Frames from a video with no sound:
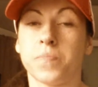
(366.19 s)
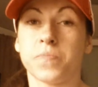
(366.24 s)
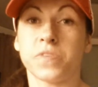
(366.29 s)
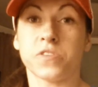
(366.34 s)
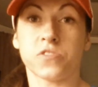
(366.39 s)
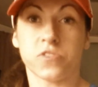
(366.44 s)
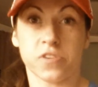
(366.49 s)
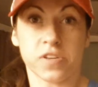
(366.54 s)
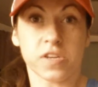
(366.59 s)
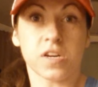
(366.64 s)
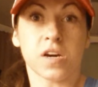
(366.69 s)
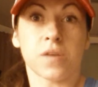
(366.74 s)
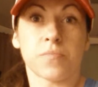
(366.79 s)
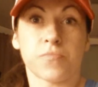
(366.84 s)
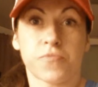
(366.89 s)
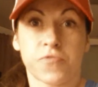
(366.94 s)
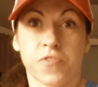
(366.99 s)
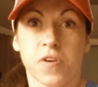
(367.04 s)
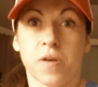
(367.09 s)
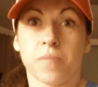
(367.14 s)
is going to
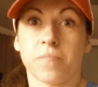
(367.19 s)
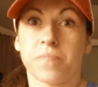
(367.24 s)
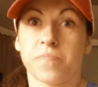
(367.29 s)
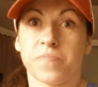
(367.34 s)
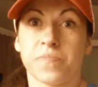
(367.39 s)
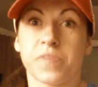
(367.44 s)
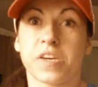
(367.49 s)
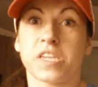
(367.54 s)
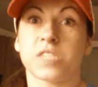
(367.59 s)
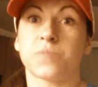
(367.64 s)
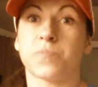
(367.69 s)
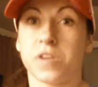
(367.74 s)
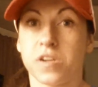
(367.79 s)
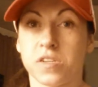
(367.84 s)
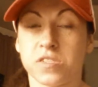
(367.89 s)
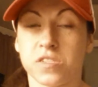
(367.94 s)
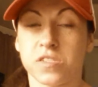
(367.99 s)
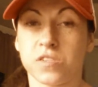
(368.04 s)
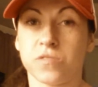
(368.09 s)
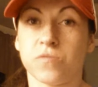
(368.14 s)
come from
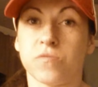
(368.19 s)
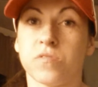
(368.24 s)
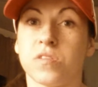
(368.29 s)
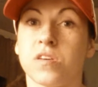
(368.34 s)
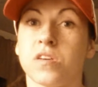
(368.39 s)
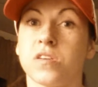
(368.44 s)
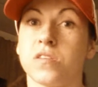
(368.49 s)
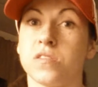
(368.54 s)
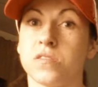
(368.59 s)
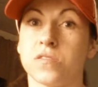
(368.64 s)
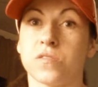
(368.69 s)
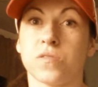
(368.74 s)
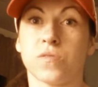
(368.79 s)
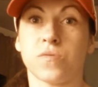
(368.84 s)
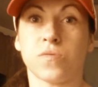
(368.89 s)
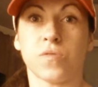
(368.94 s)
experiencing new things,